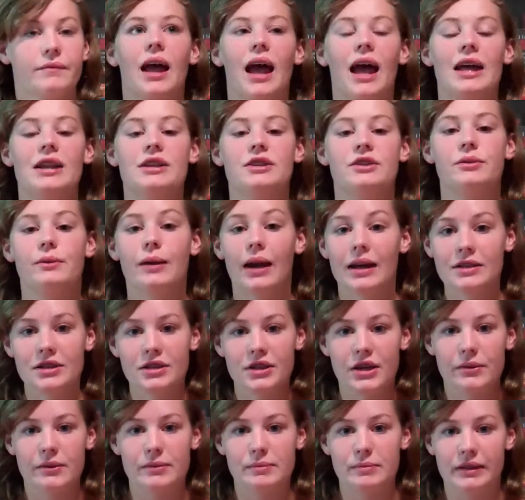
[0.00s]
And you get to
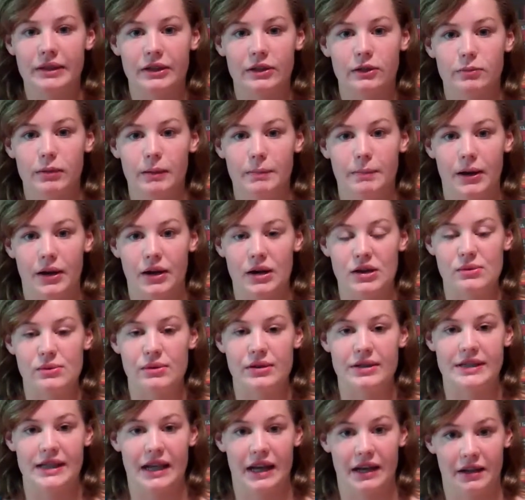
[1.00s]
know him a little bit better
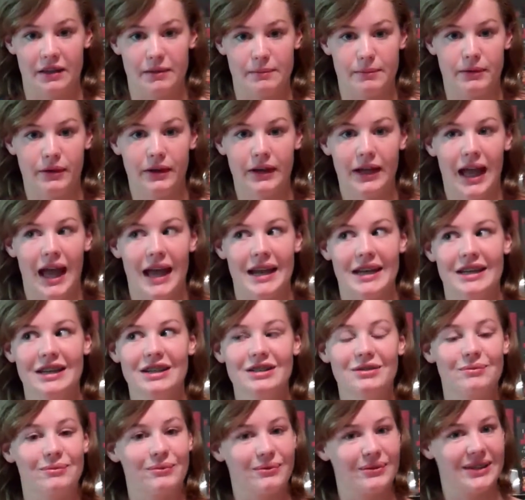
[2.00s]
towards the end of the book, and
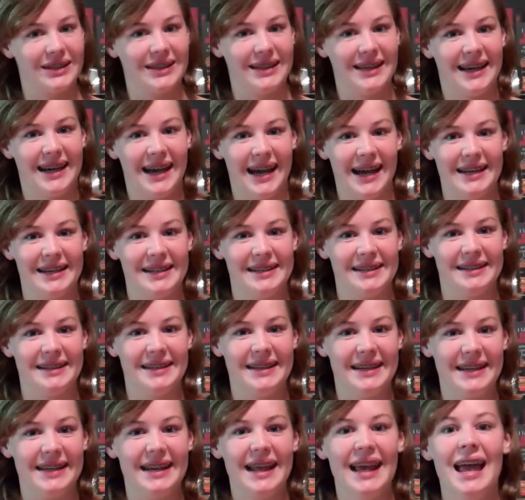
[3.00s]
he's really kind of
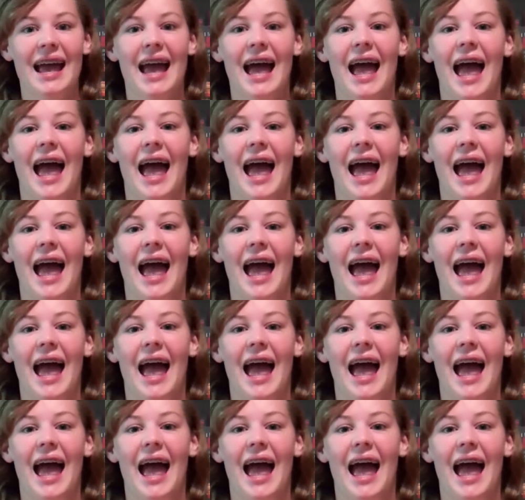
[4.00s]
neat.